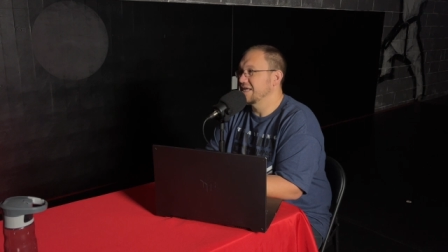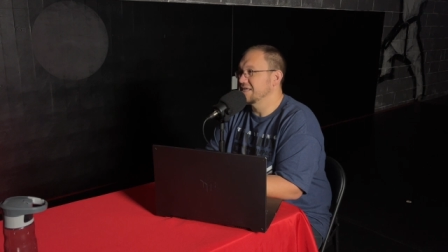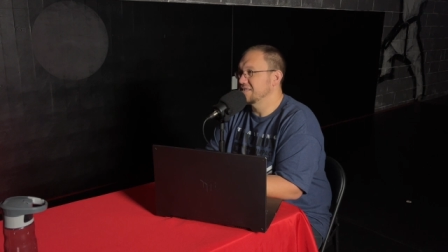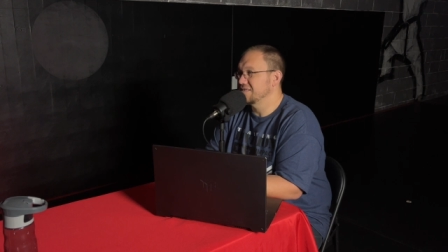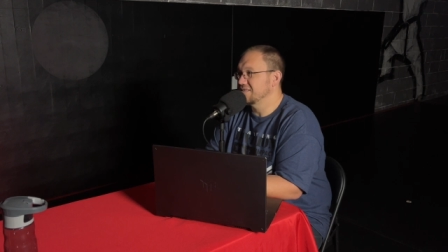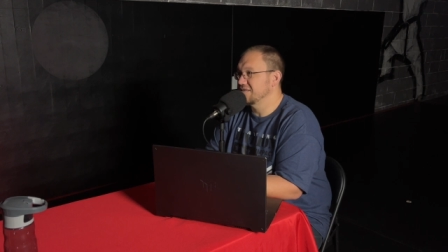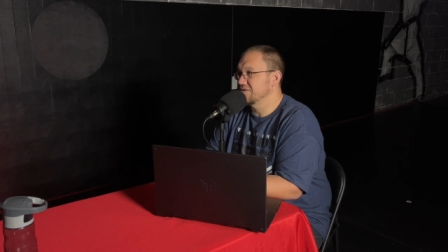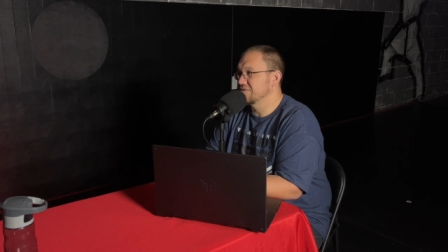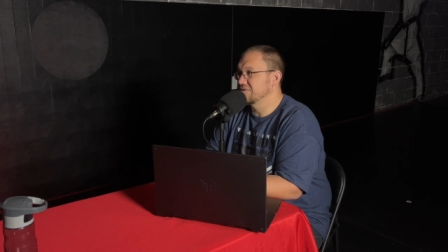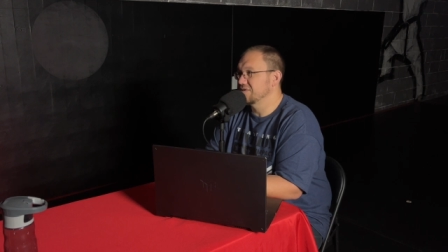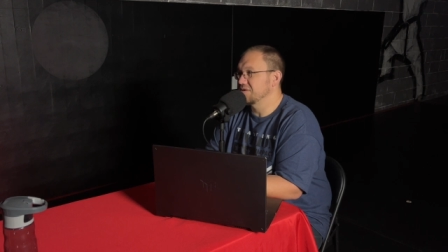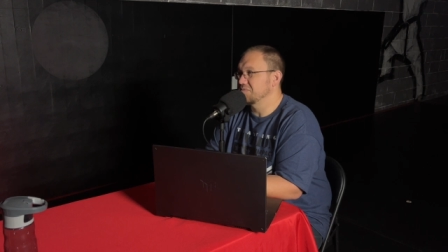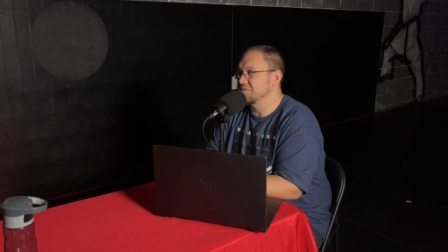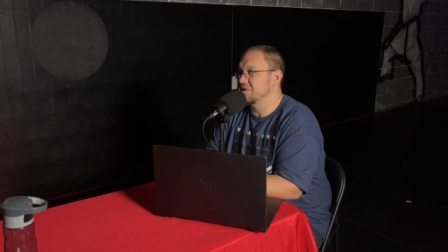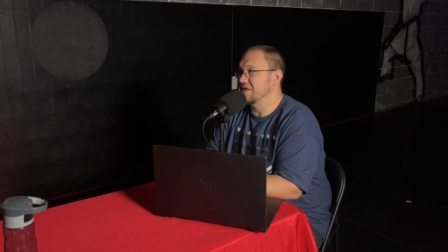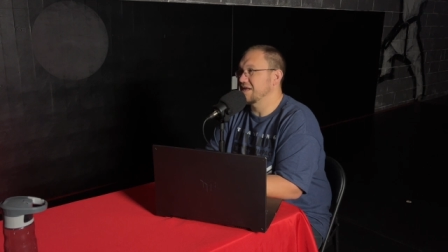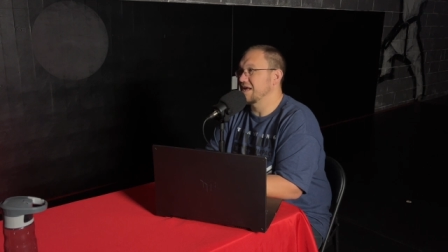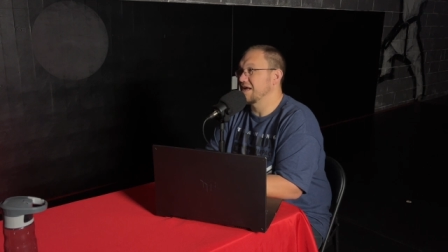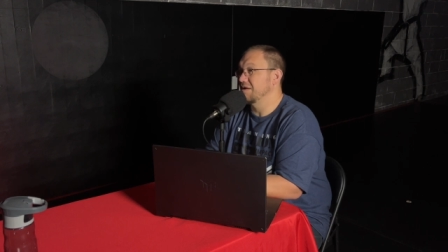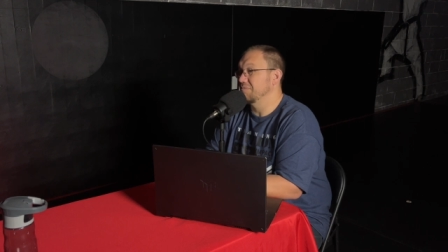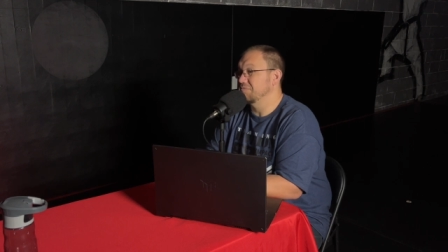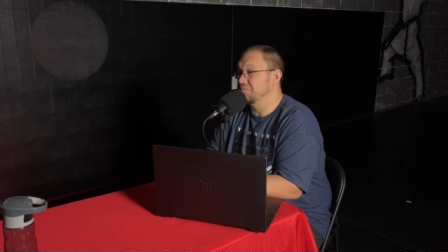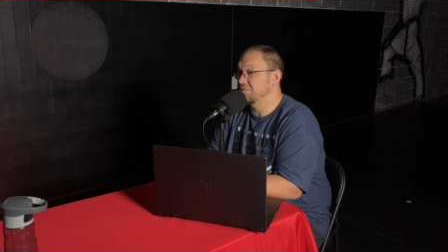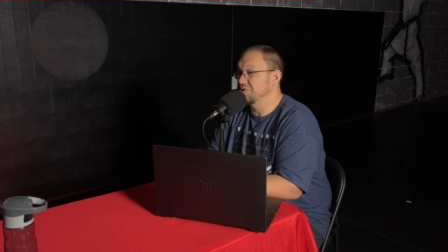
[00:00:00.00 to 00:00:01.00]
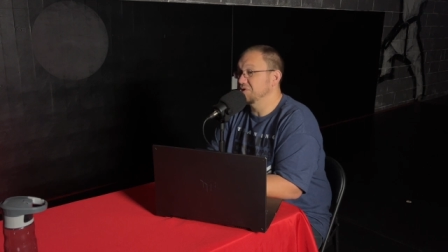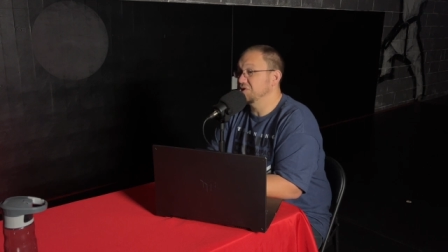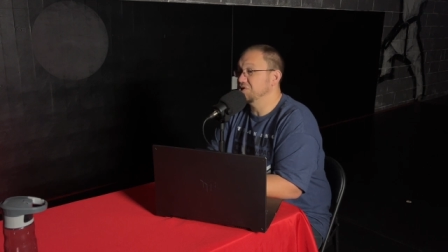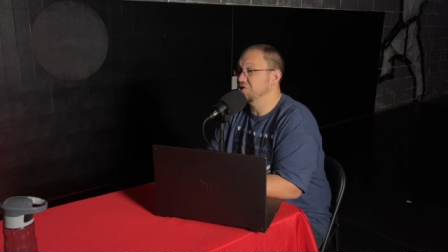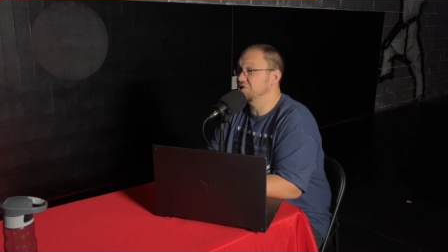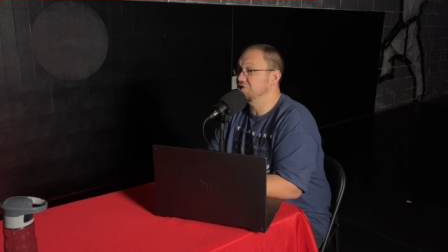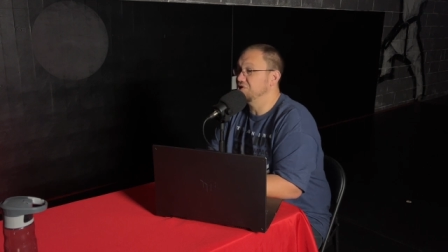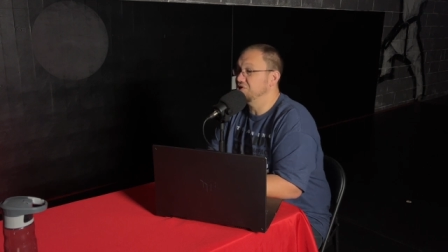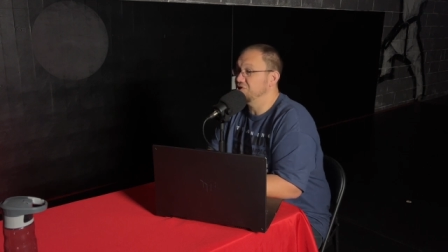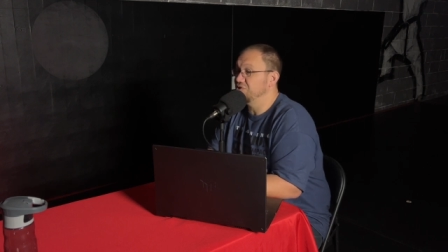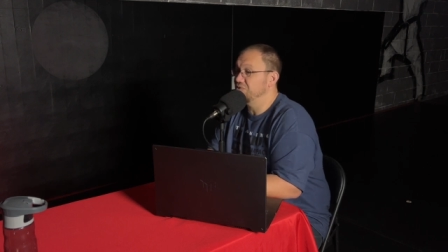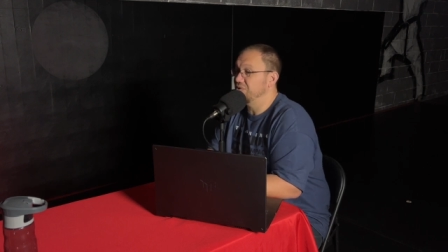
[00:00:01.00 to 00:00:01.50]
is still something that kind of
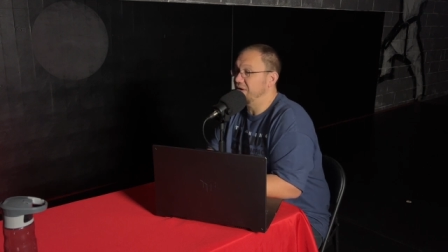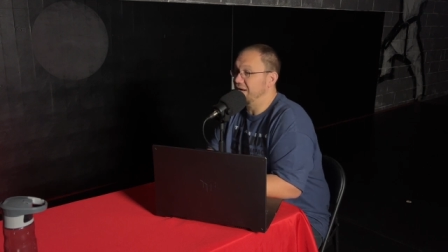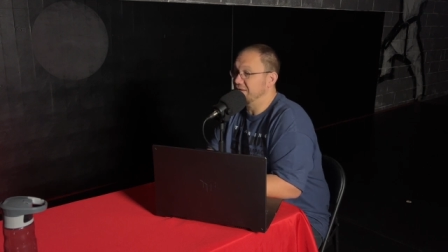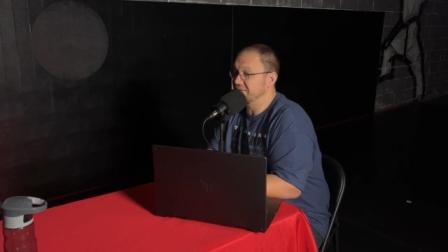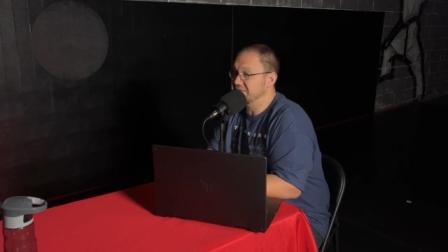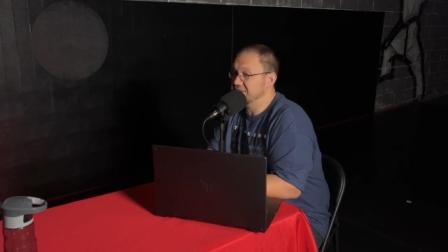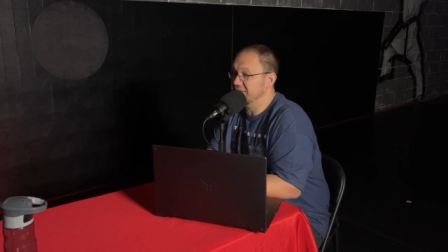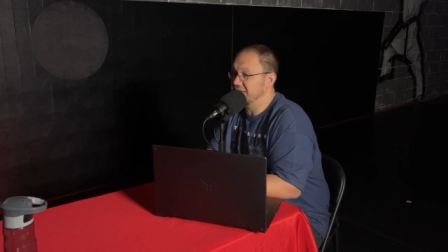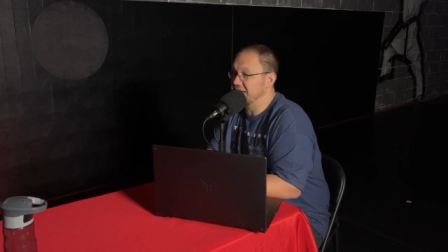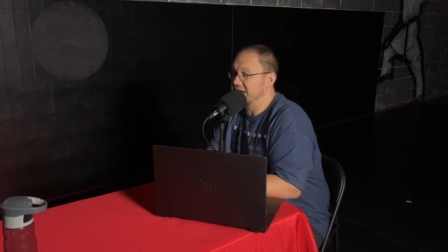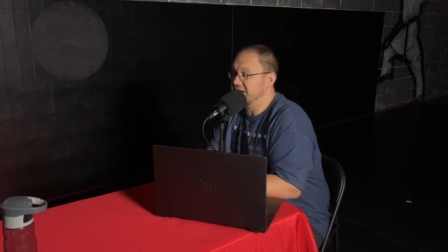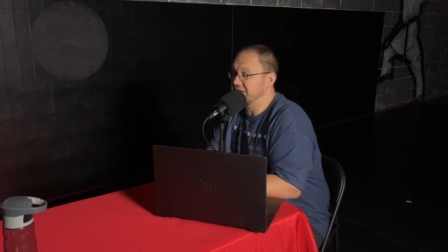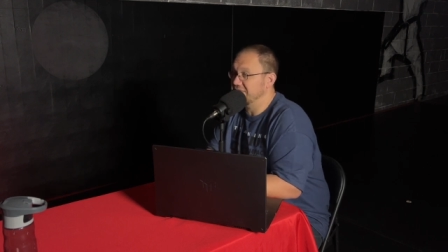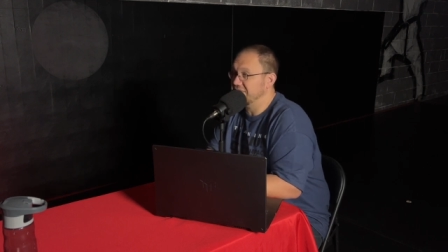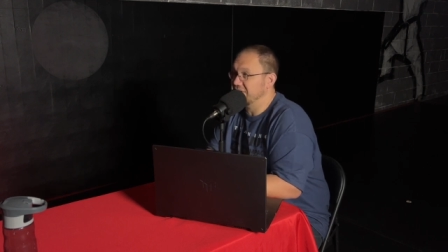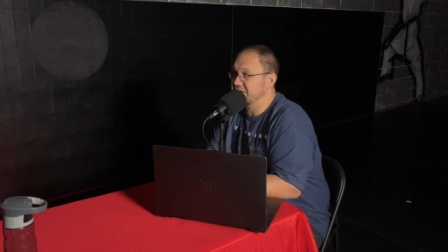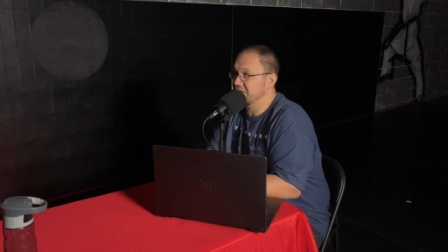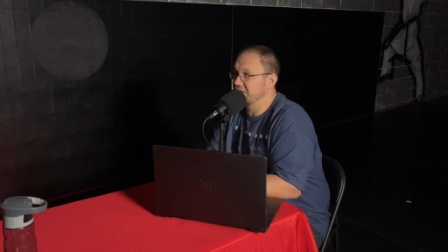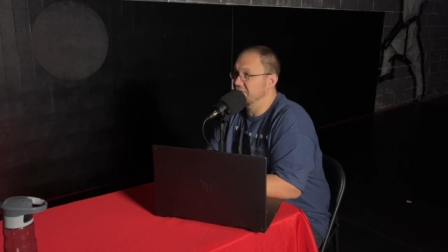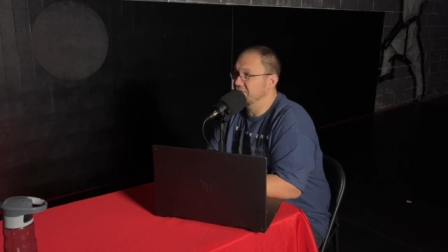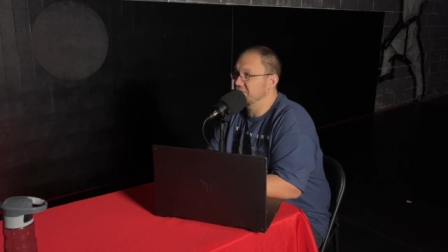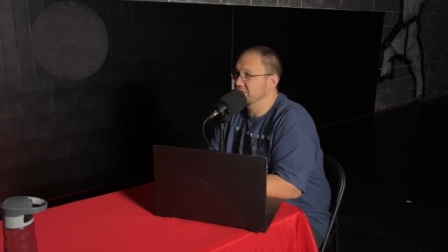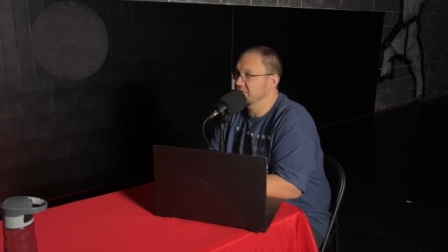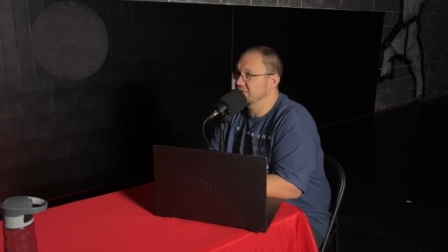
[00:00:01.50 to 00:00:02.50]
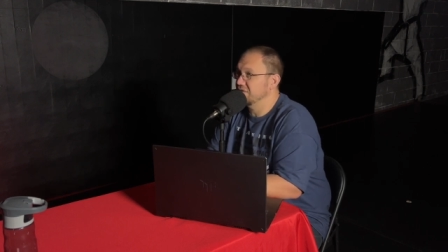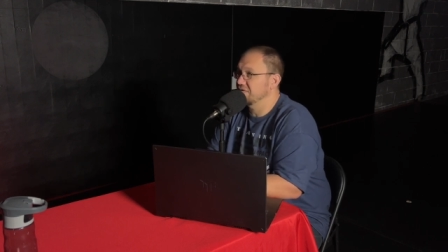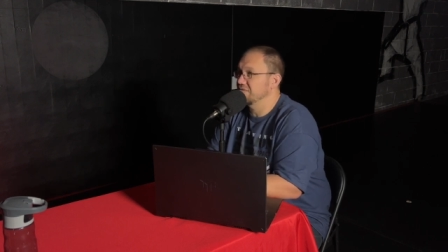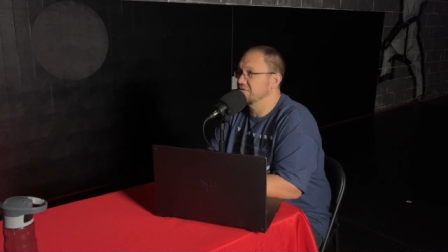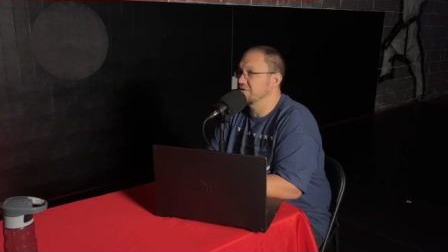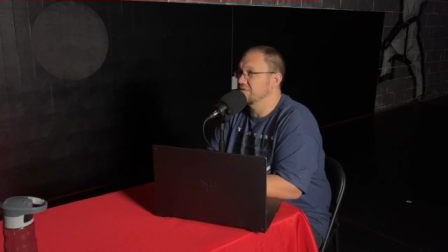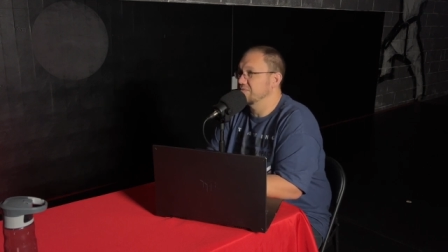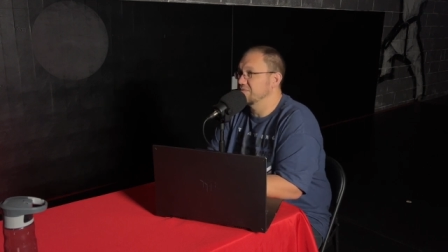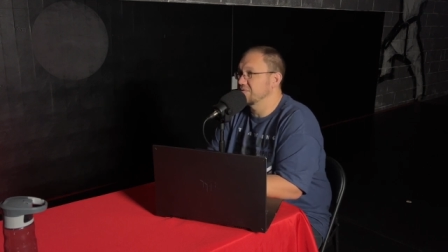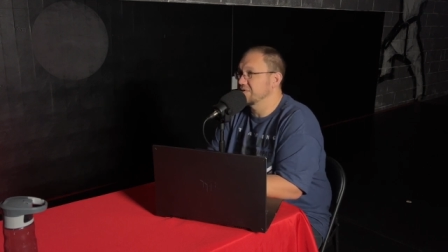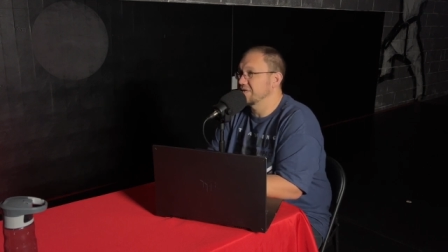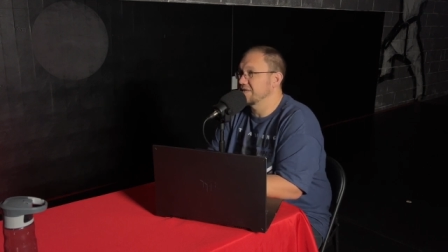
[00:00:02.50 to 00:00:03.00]
pushes you outside of that comfort zone
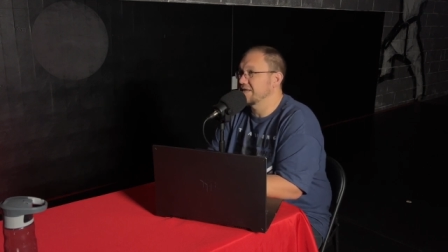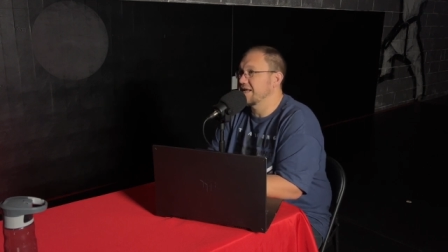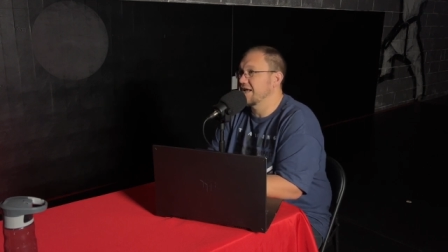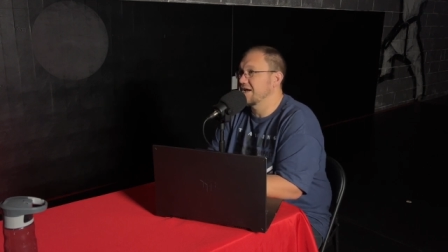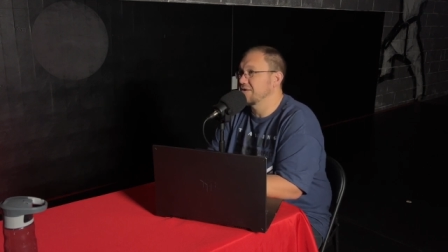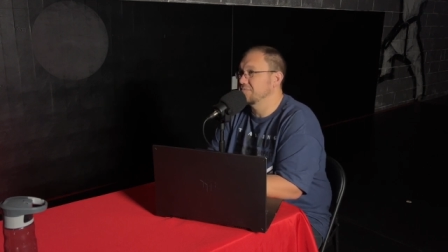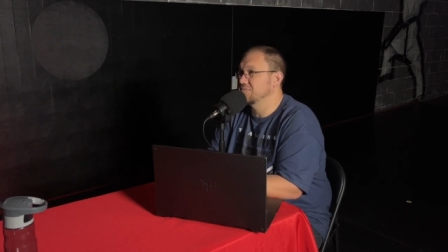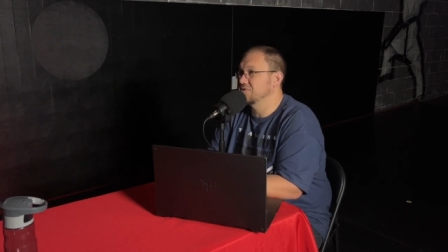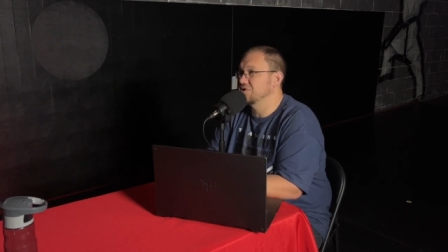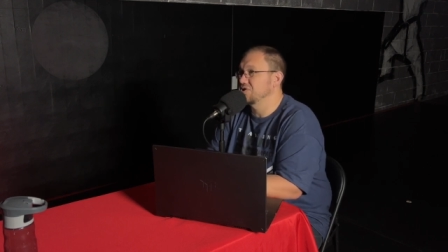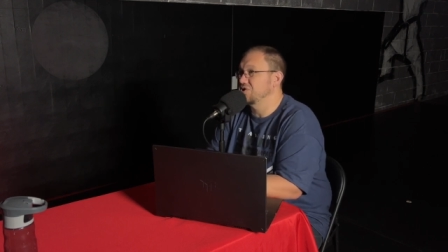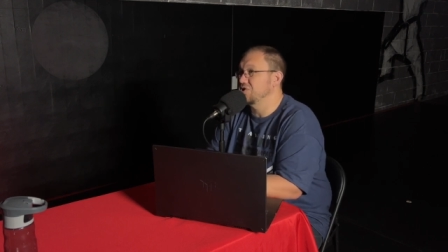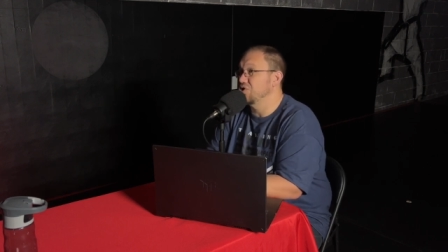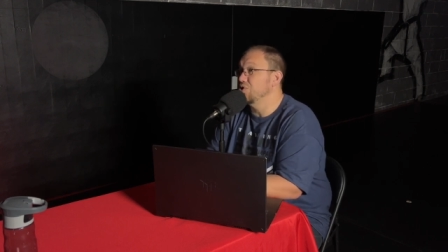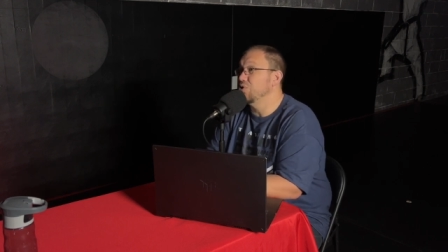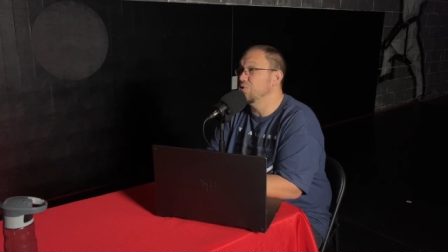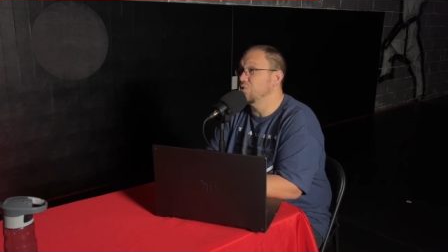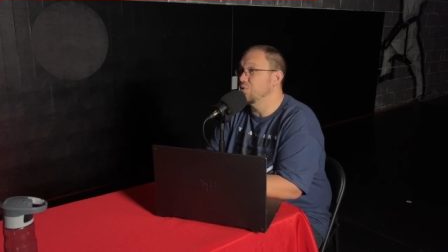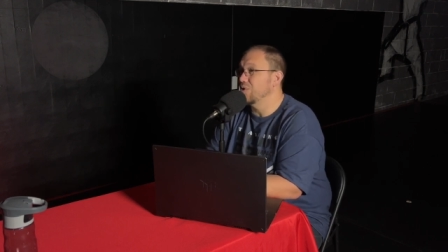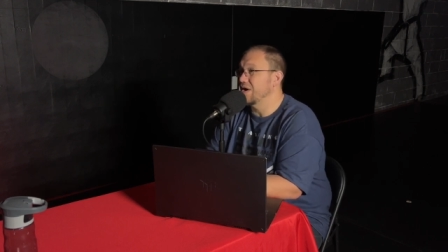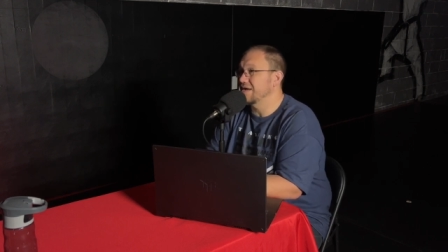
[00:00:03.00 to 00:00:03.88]
that really helps you